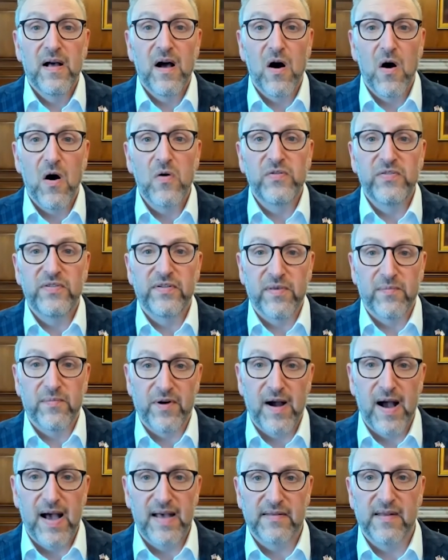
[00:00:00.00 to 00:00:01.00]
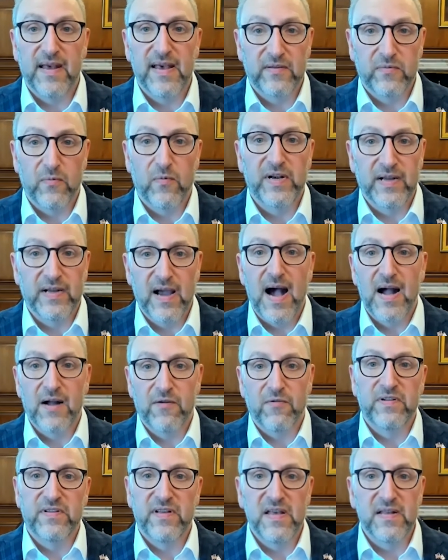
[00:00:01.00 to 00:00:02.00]
owns the process when
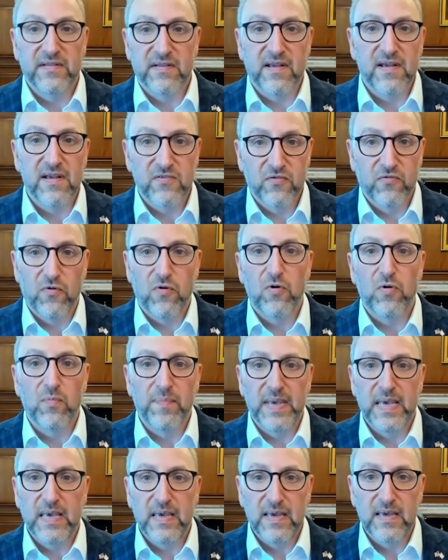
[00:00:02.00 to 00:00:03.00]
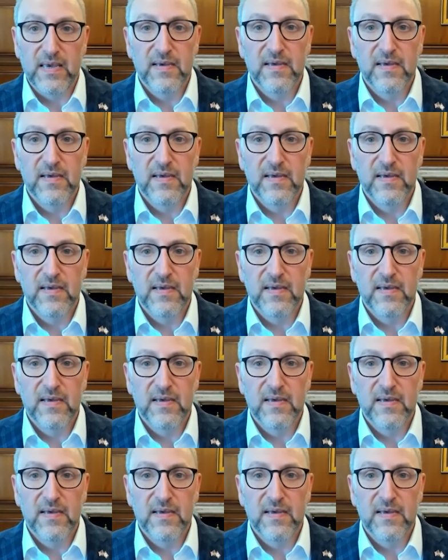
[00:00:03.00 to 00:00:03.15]
Congress hits Control P.